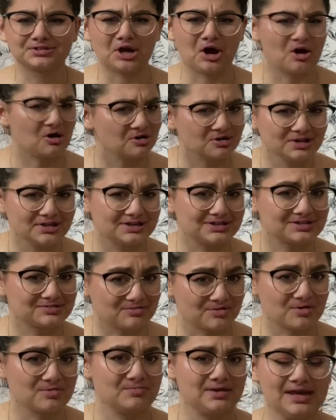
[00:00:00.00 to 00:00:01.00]
Heartless
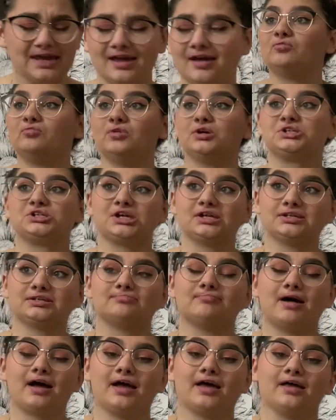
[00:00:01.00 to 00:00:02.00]
for me, which is
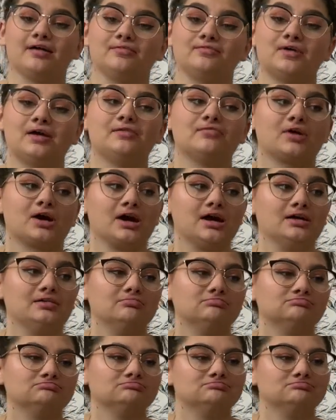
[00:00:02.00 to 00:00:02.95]
my favorite